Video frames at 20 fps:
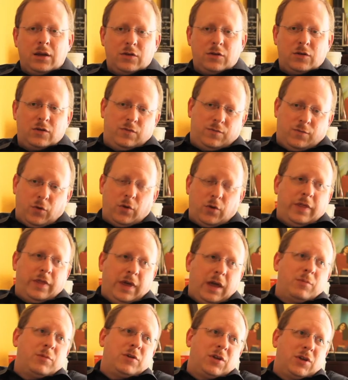for
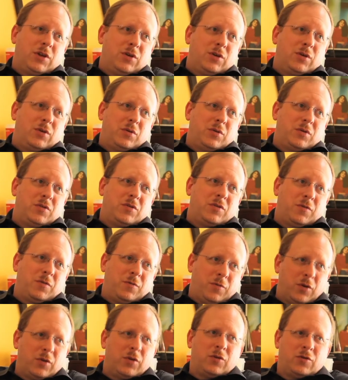them to use to
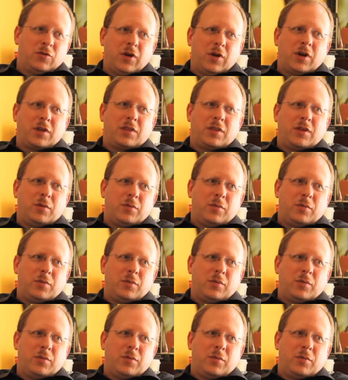further strengthen their